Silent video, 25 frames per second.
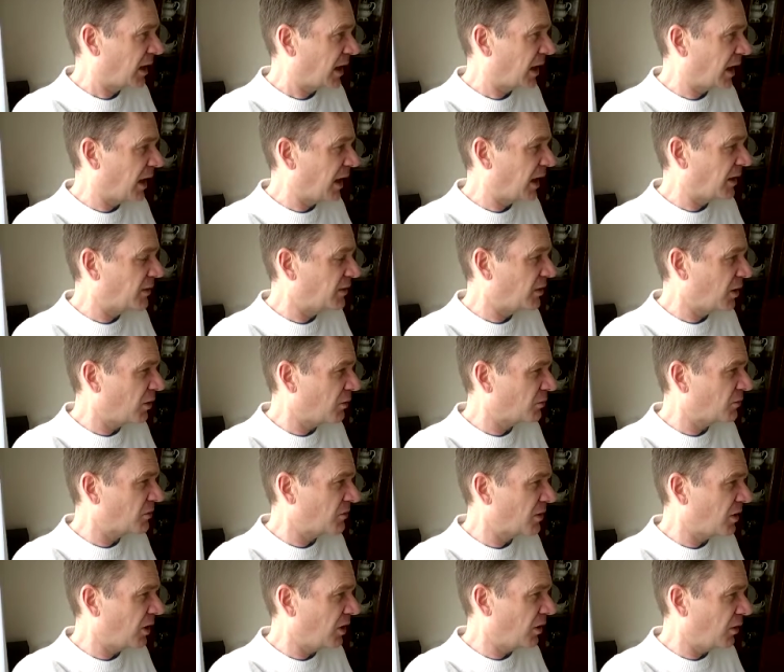I
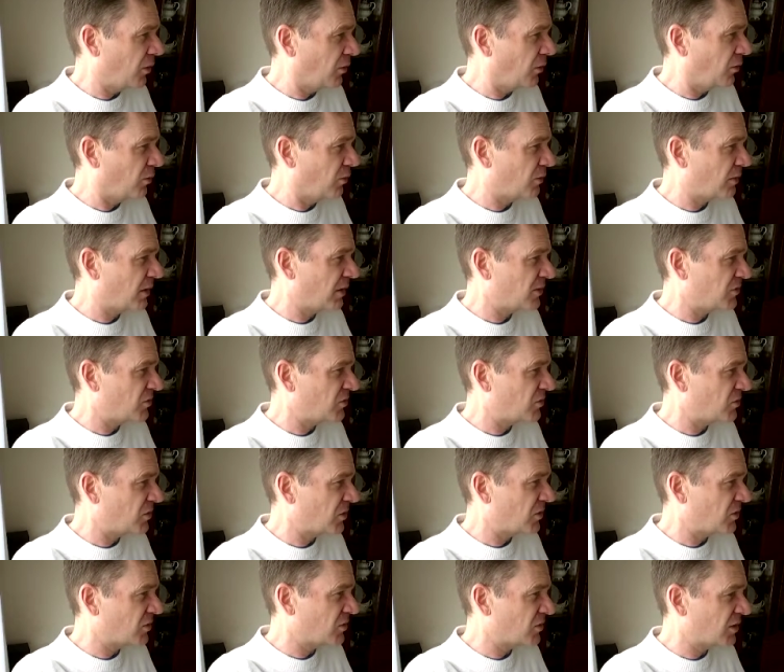don't know.
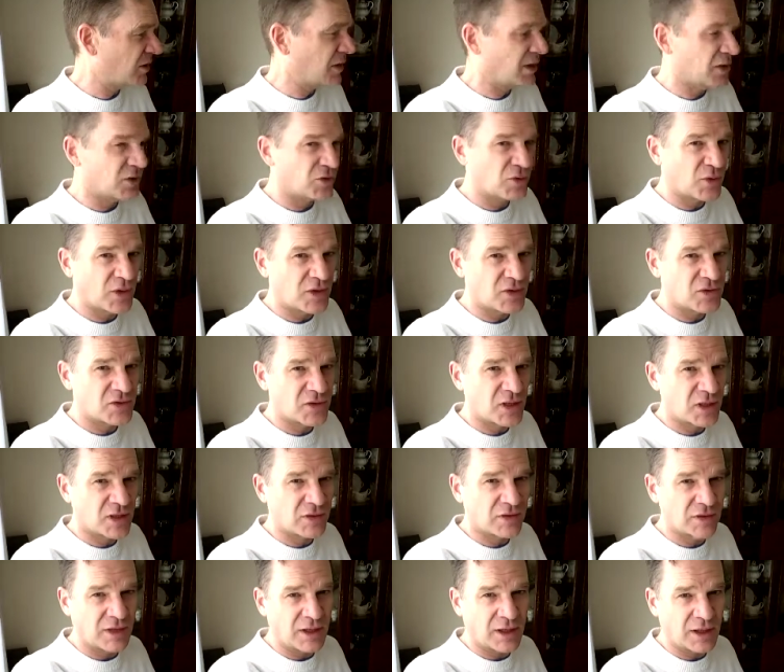It's just an
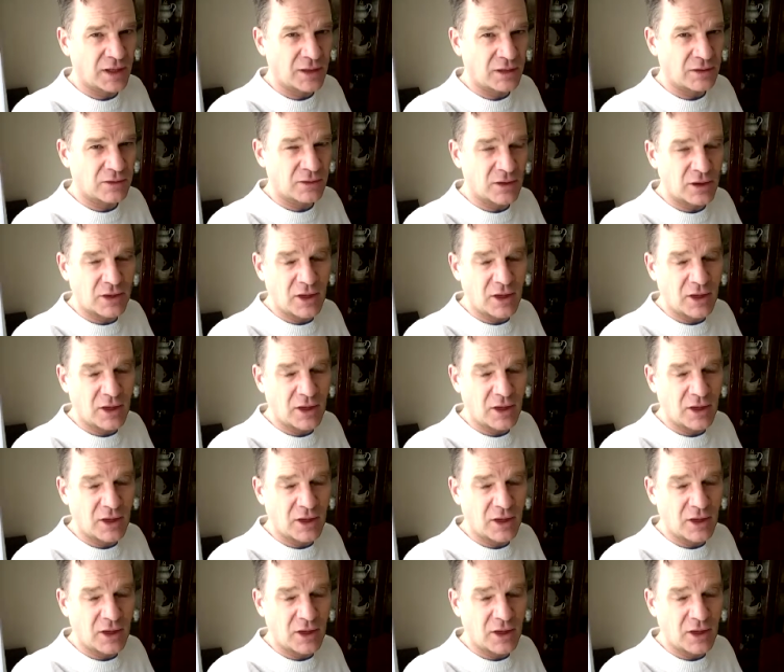interesting thing.